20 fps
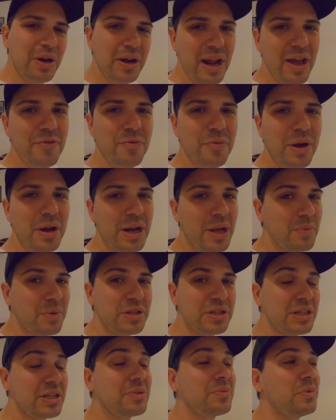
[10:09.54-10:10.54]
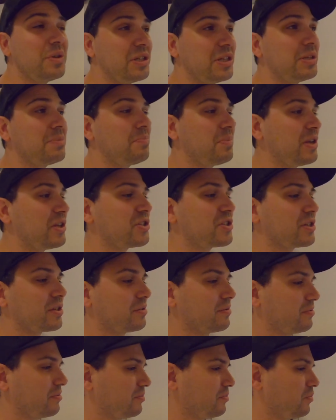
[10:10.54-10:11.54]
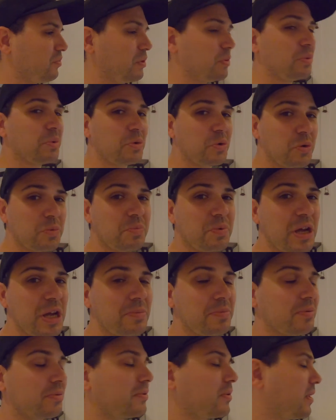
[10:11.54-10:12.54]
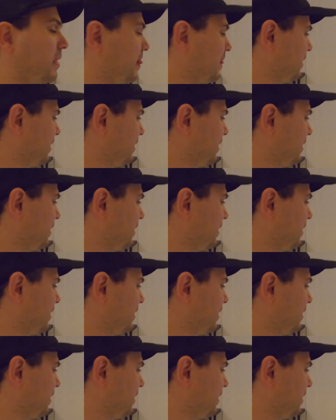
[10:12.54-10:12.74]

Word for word: don't have one, and we didn't we didn't pinch it. We were good people.